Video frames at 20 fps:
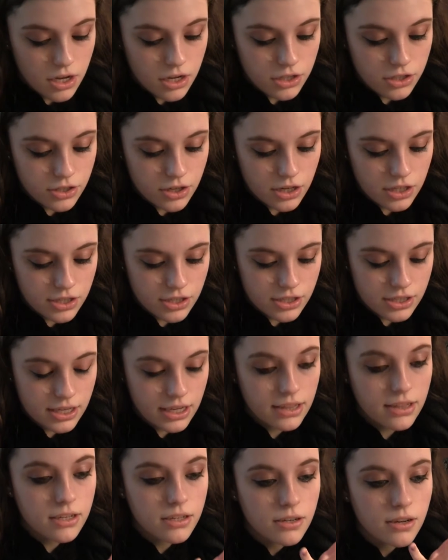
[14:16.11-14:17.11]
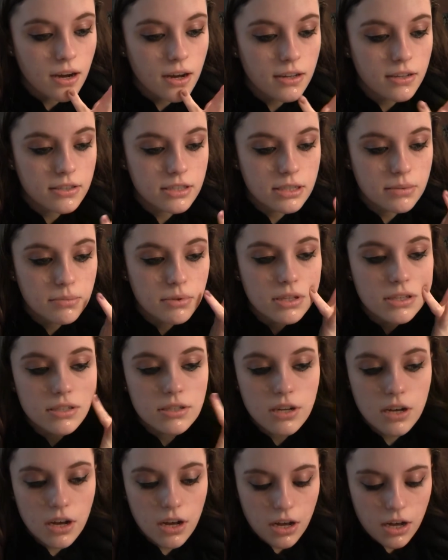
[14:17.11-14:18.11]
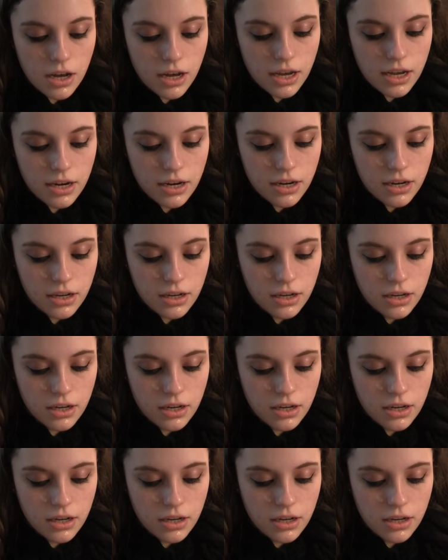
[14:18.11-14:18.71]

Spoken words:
so I just like to dot some of this on.